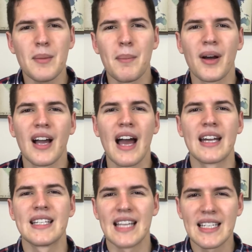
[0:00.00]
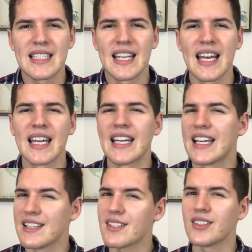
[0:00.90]
But on a day-to-day, it
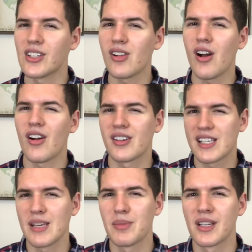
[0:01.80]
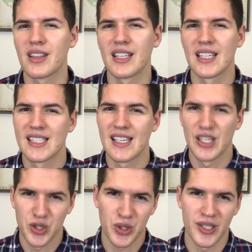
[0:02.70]
is a little hard keeping things
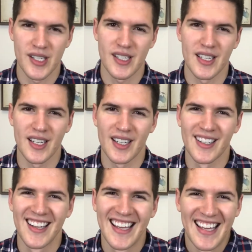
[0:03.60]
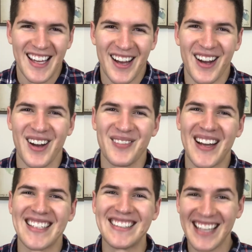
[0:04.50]
interesting. Um,
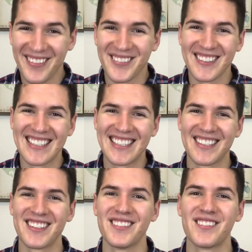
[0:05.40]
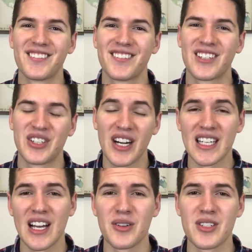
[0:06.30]
I definitely give
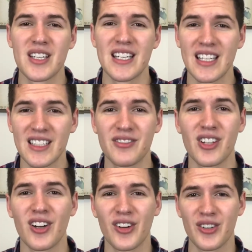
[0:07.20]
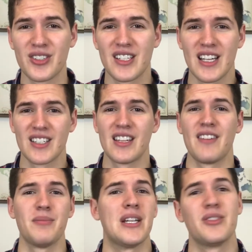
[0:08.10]
credit out to the daily vloggers that
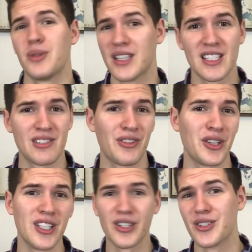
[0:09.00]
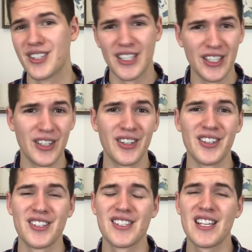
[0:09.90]
have been doing this for years and
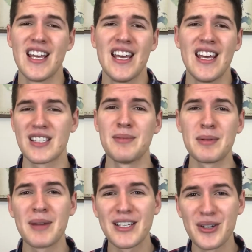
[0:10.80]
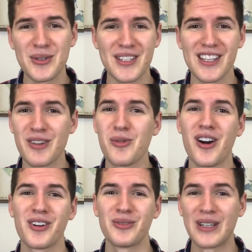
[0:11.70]
years. Dipping my toes in their
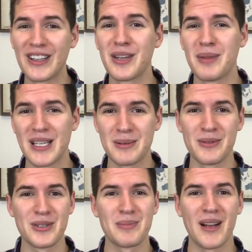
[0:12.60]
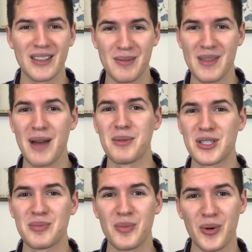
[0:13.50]
water really makes me respect them that
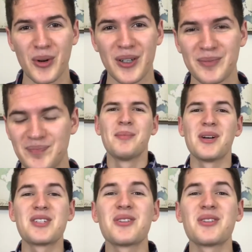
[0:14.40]
much more. But